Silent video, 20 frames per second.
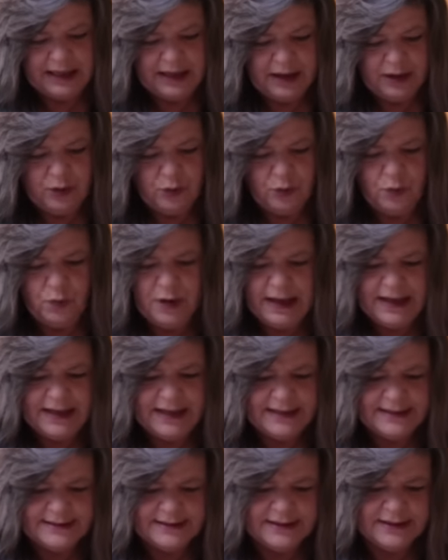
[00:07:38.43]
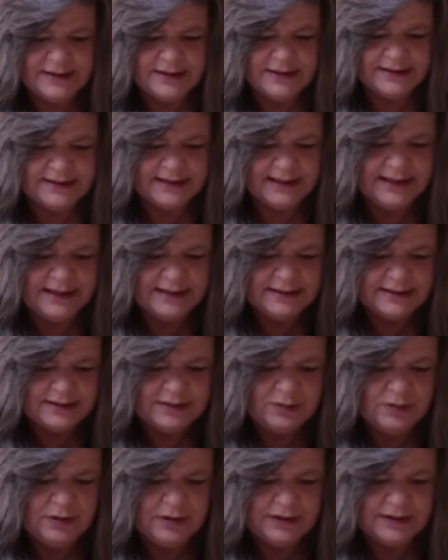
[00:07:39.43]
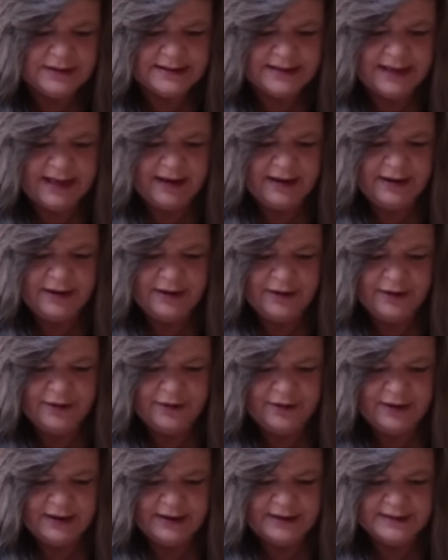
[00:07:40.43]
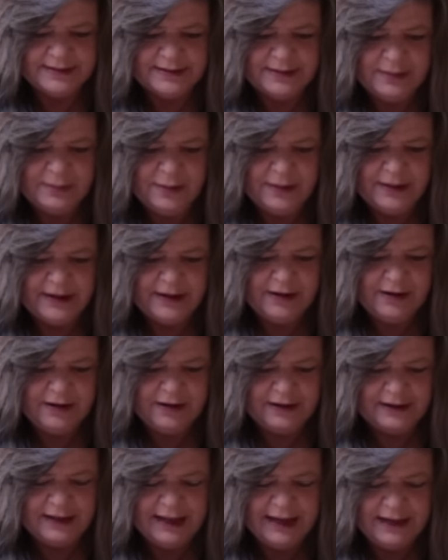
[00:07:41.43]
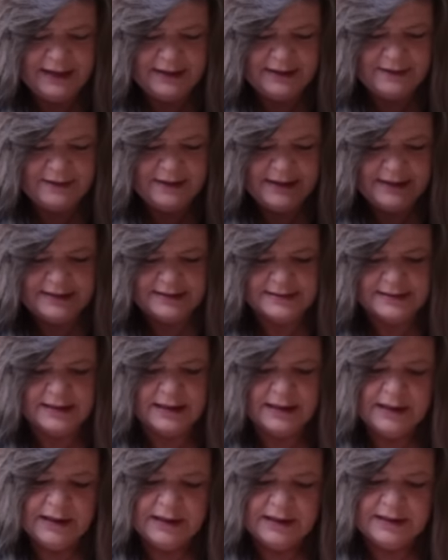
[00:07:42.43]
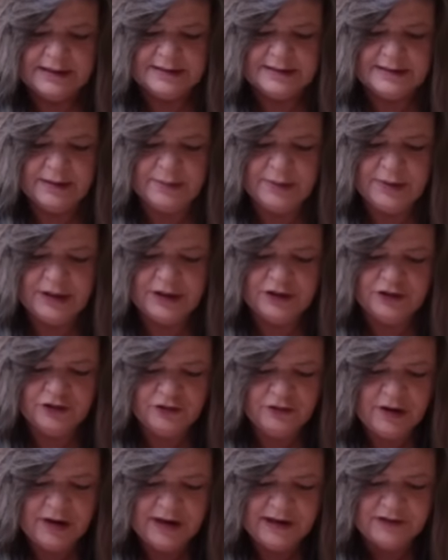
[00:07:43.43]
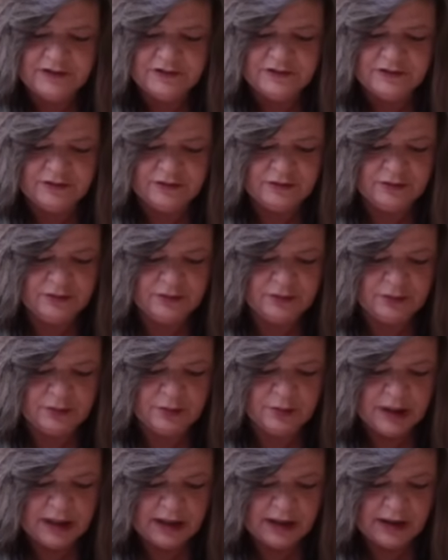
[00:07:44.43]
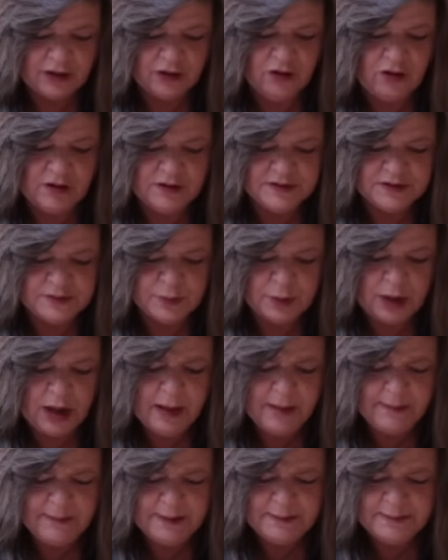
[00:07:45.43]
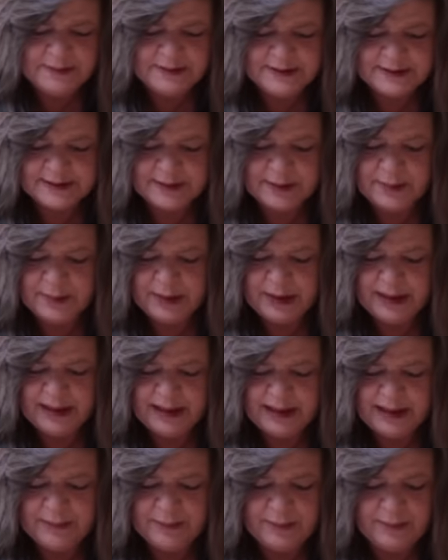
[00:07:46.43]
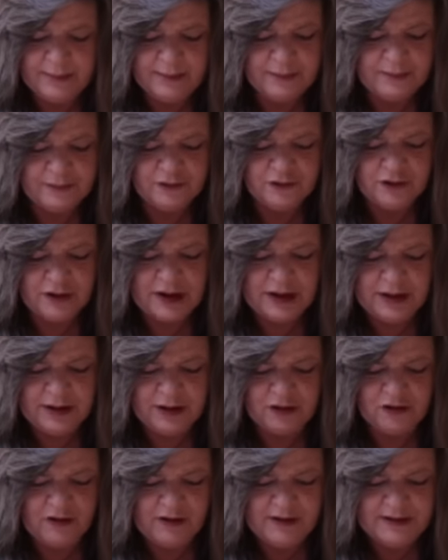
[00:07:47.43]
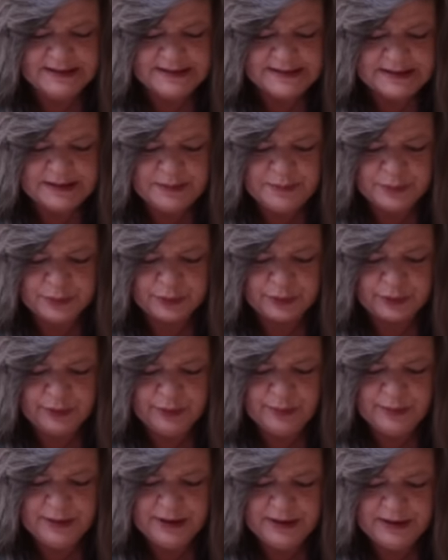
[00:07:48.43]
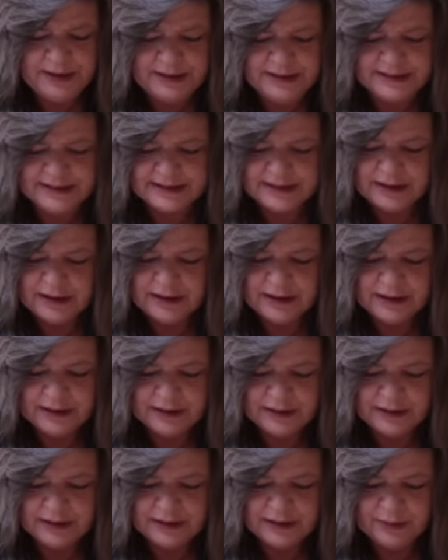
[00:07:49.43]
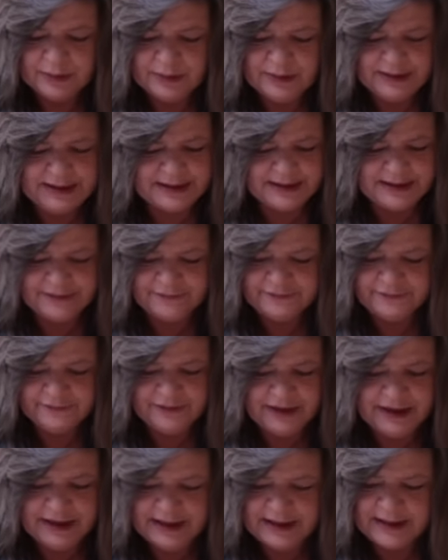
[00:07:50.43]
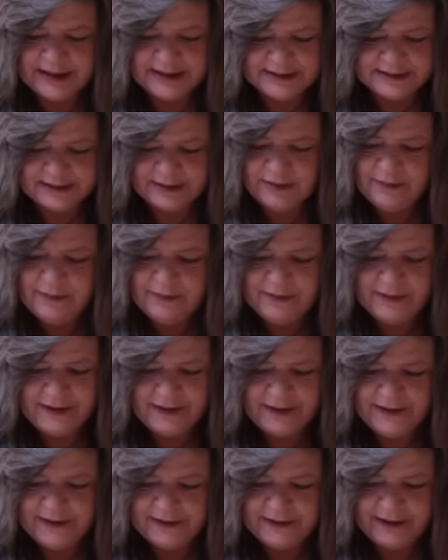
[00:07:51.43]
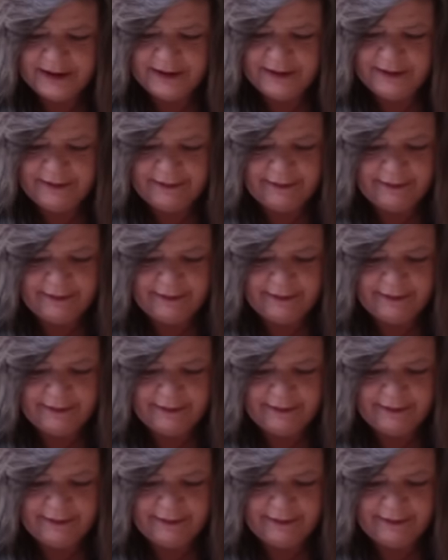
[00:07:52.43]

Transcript: Why is there a ten of swords here? somebody not liking this, somebody trying to cause problems, somebody trying to gossip, rumors. What the frick is going on here?